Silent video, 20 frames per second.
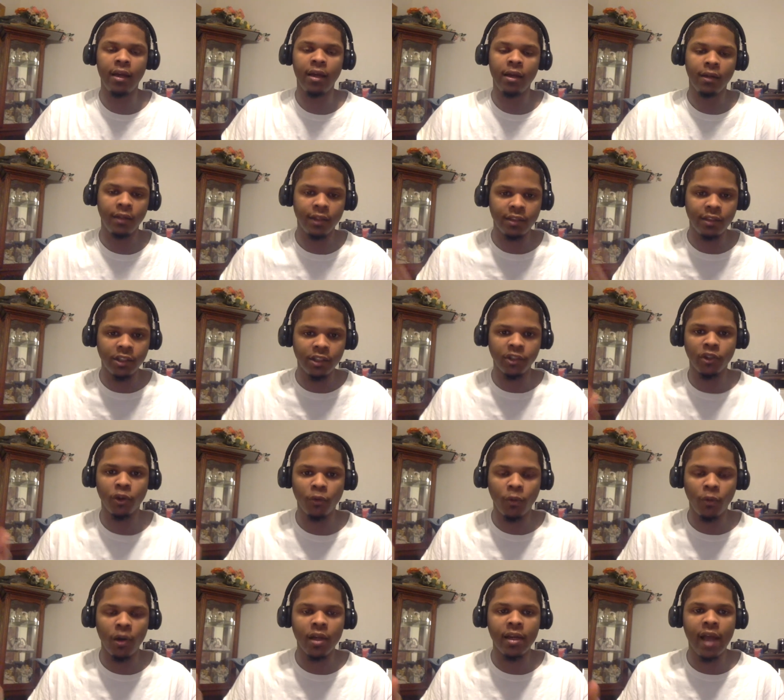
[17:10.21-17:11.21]
This is the
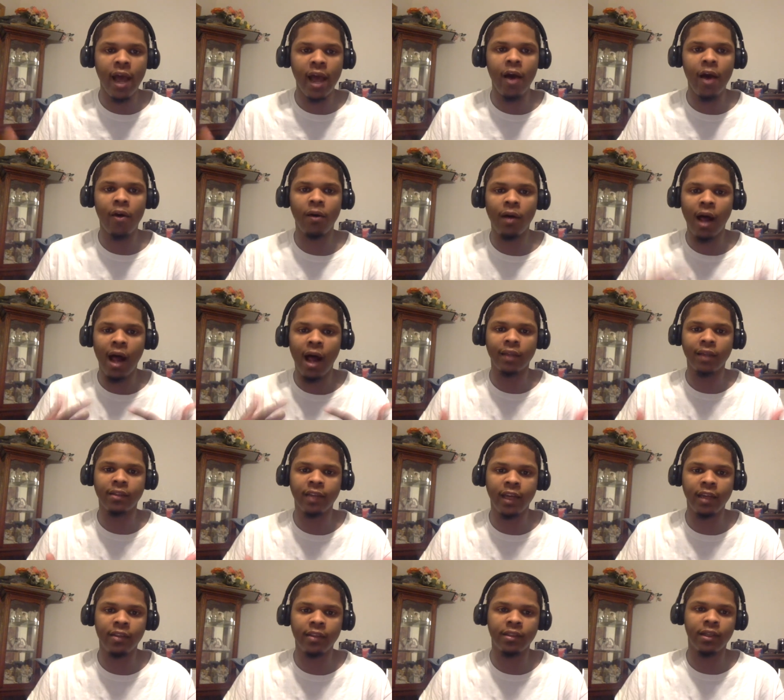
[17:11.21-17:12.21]
rundown, hot
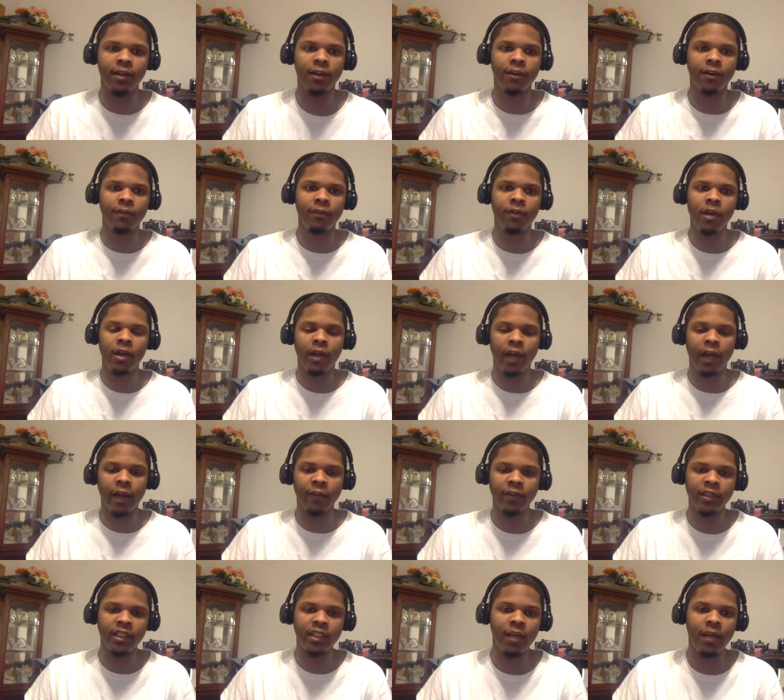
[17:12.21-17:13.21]
takes of every
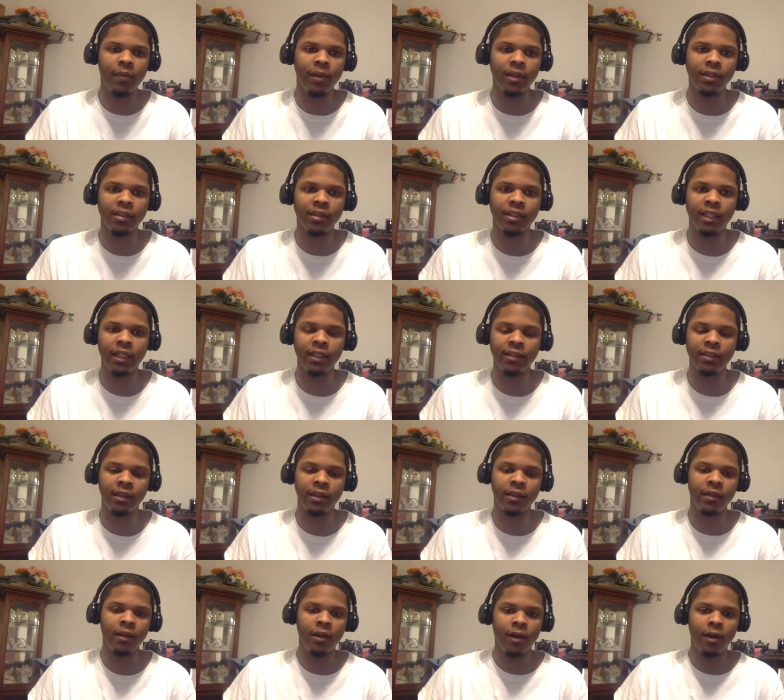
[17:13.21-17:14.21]
team in the
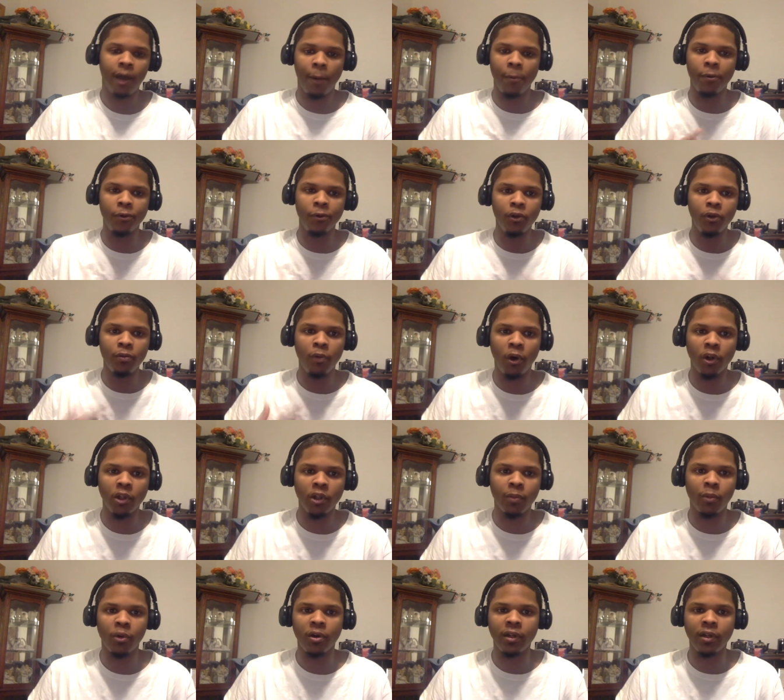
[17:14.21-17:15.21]
season. I'm going to do
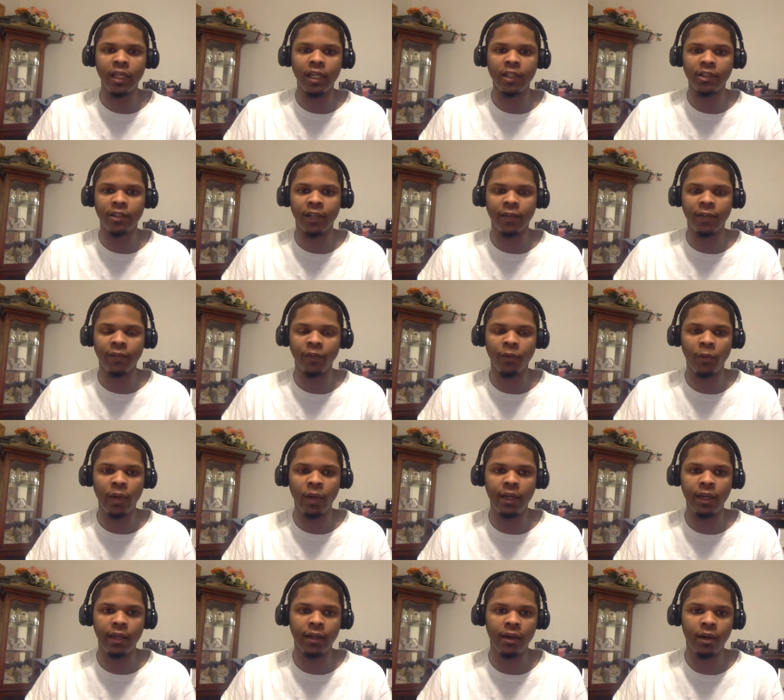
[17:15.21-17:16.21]
multiple of these every
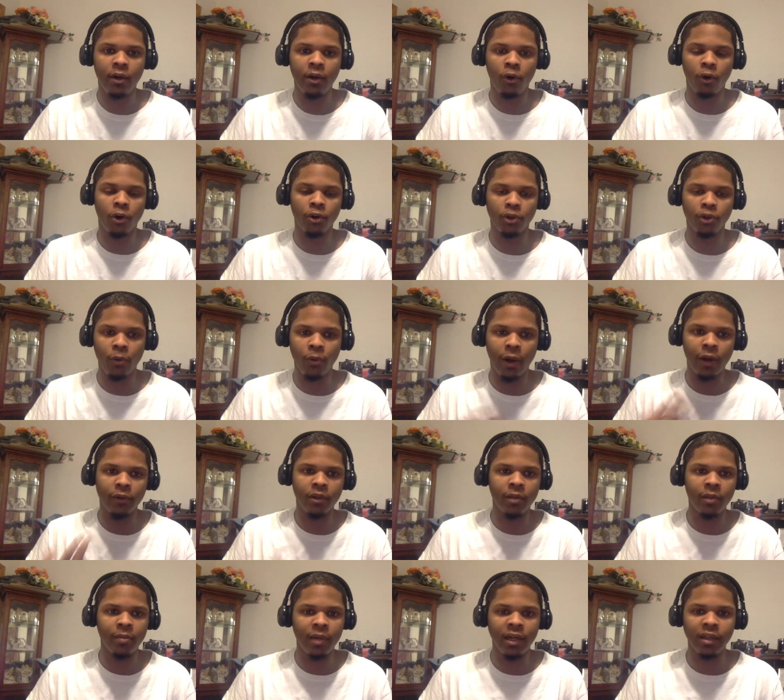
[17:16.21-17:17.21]
week or throughout the
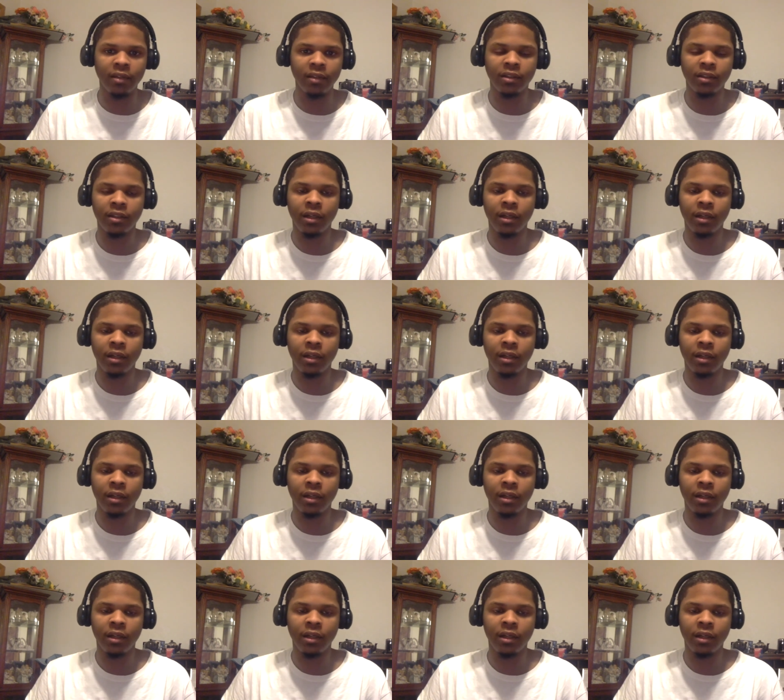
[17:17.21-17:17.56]
months